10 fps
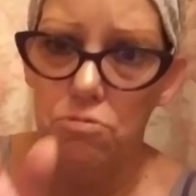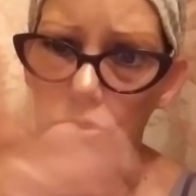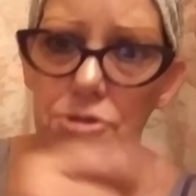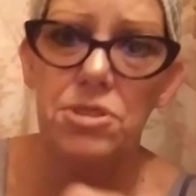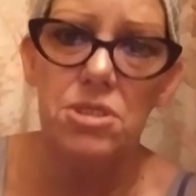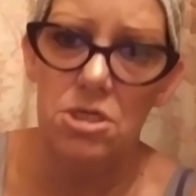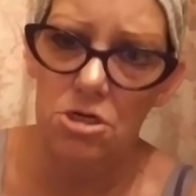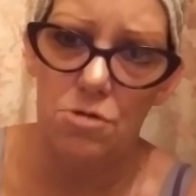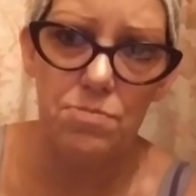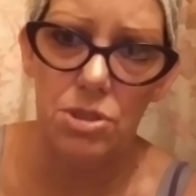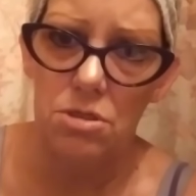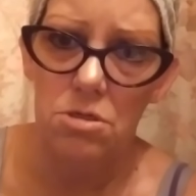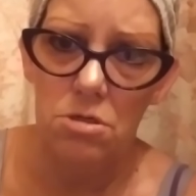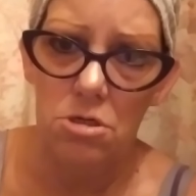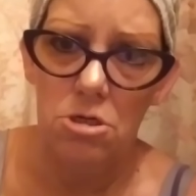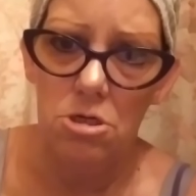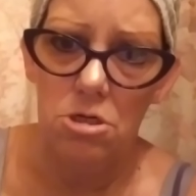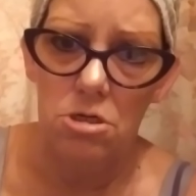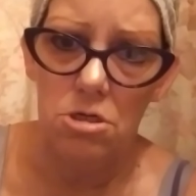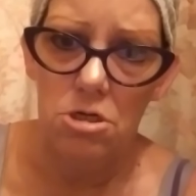four sips
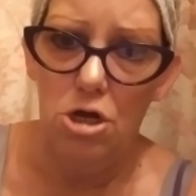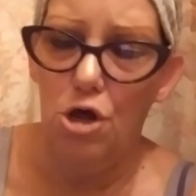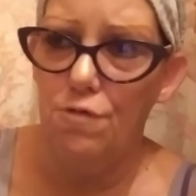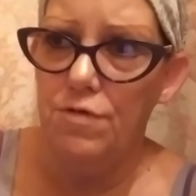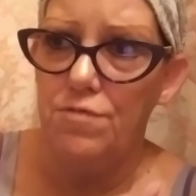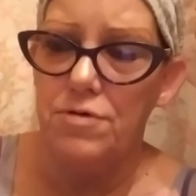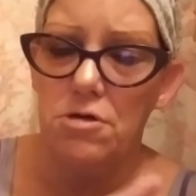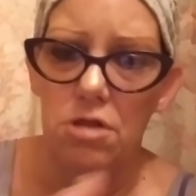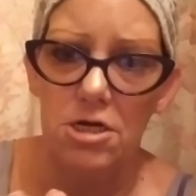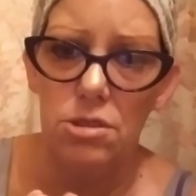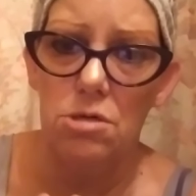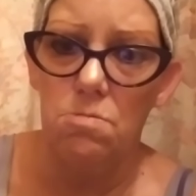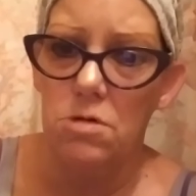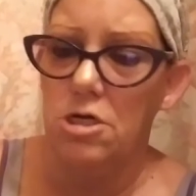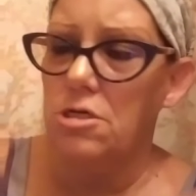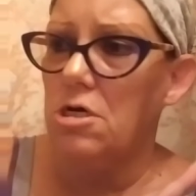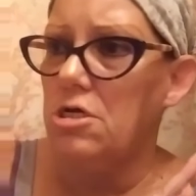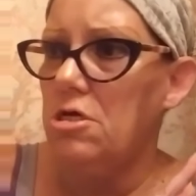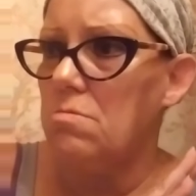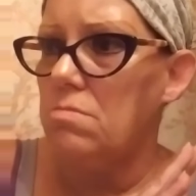off of a glass of wine, I
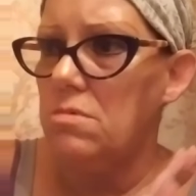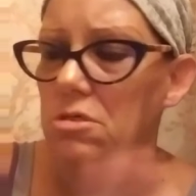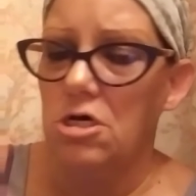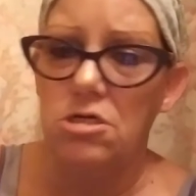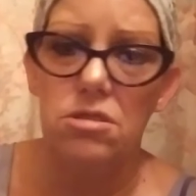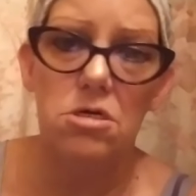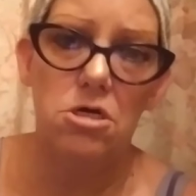am knocked the